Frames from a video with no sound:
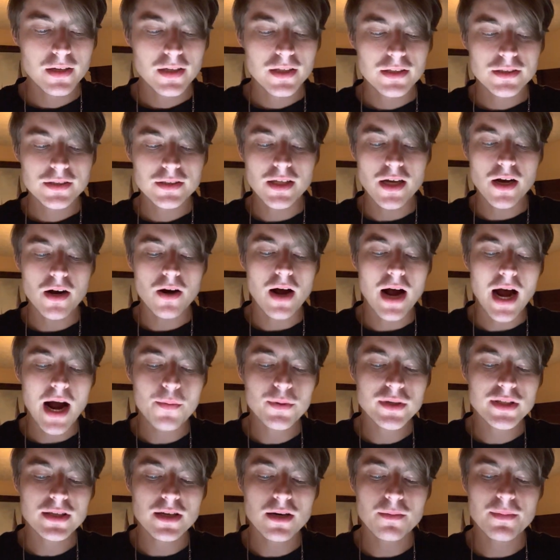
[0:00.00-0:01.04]
So I
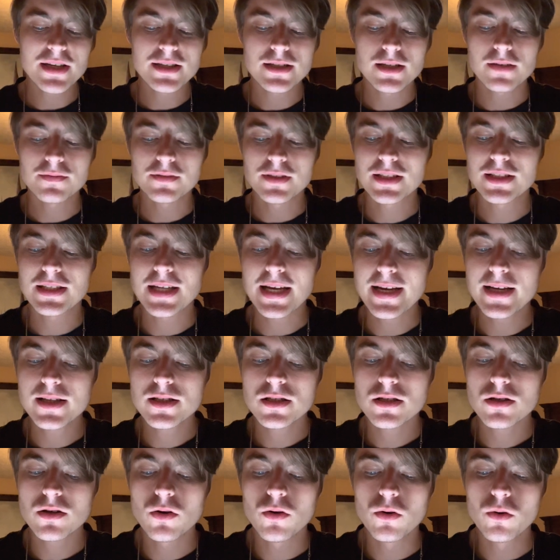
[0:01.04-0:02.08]
would tell myself to stay in
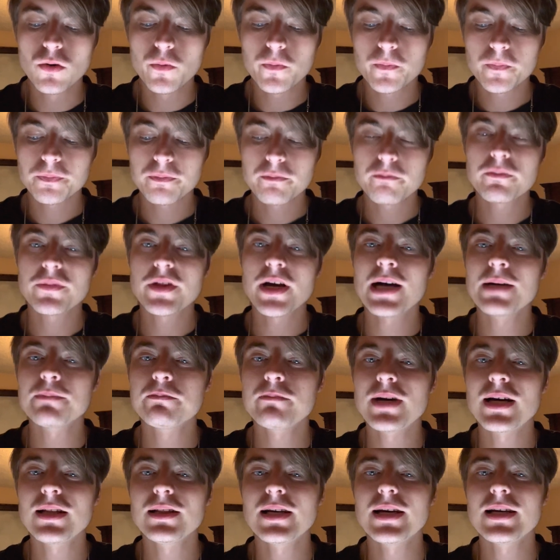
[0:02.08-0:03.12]
school
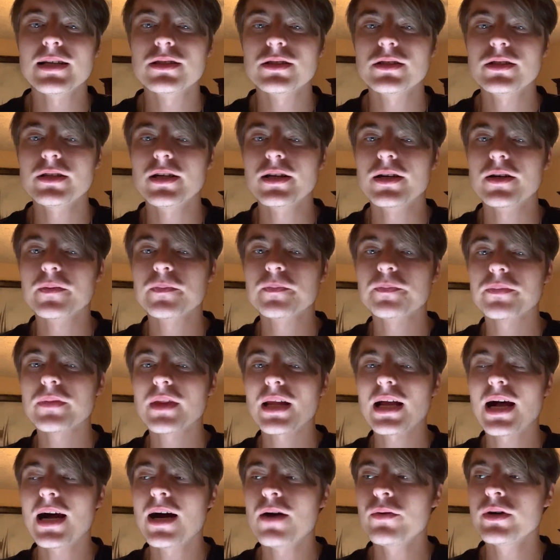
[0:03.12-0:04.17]
my last year.
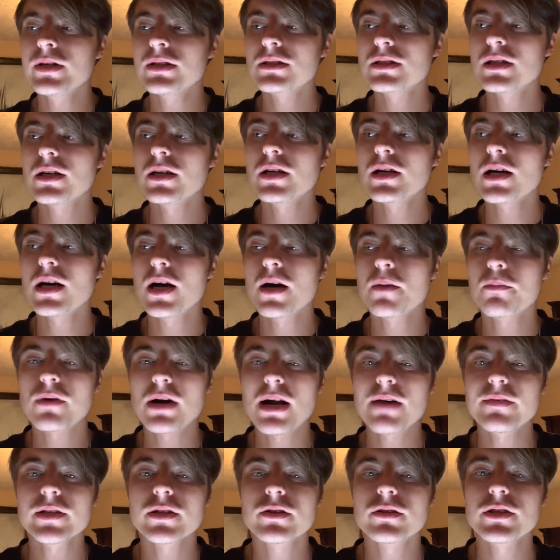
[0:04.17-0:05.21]
I went to a
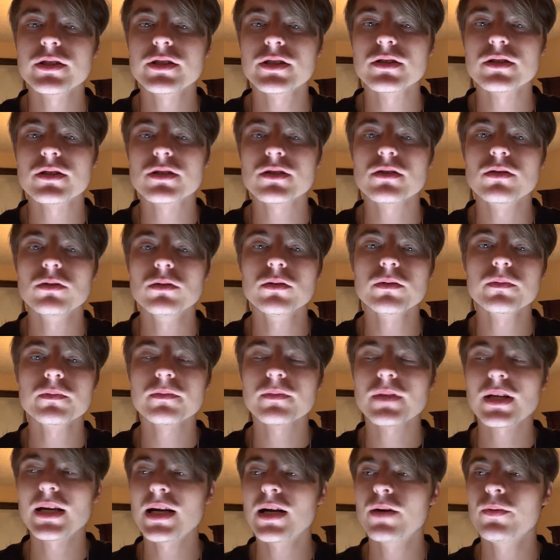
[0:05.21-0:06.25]
private Christian school
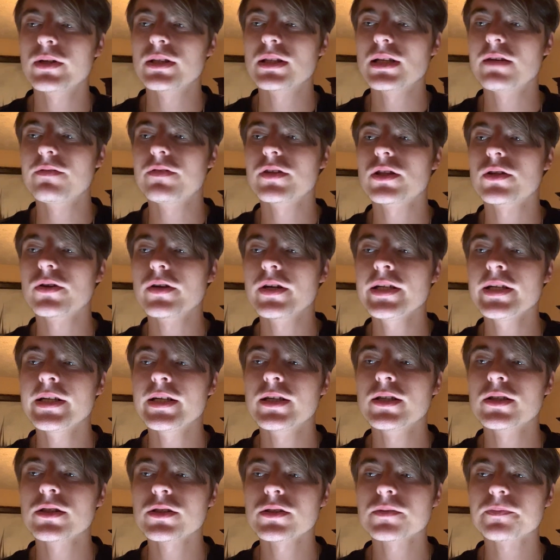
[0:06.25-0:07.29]
and I went there for 3
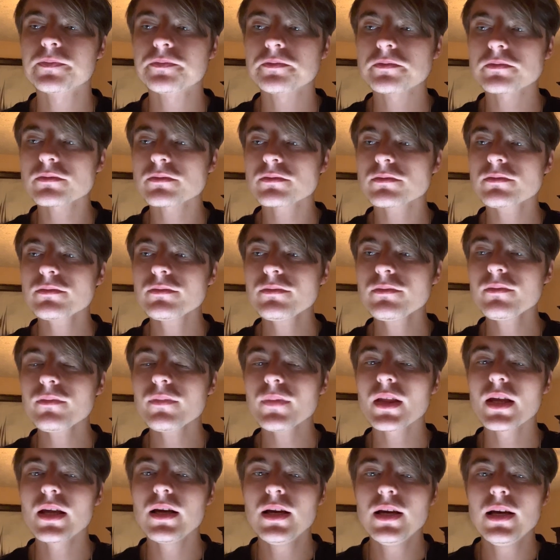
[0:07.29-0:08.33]
years.
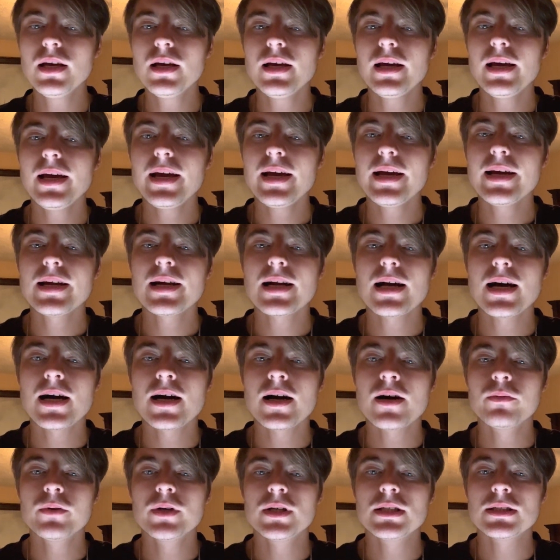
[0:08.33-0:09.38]
And I
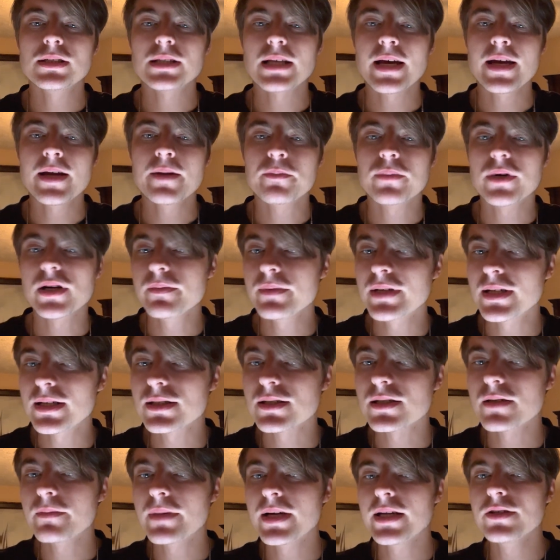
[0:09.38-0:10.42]
was a
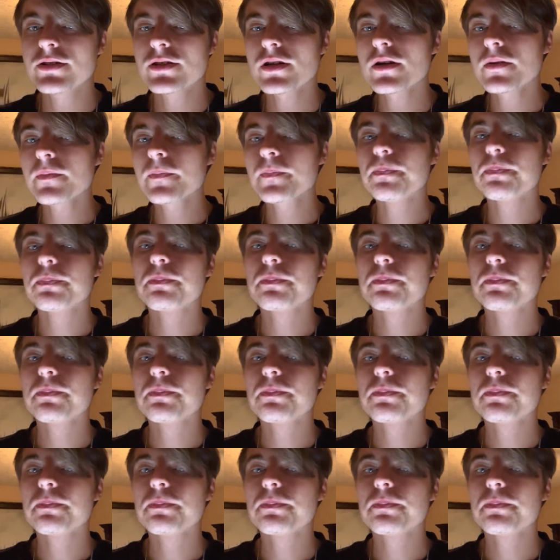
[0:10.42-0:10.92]
pre-medicine major.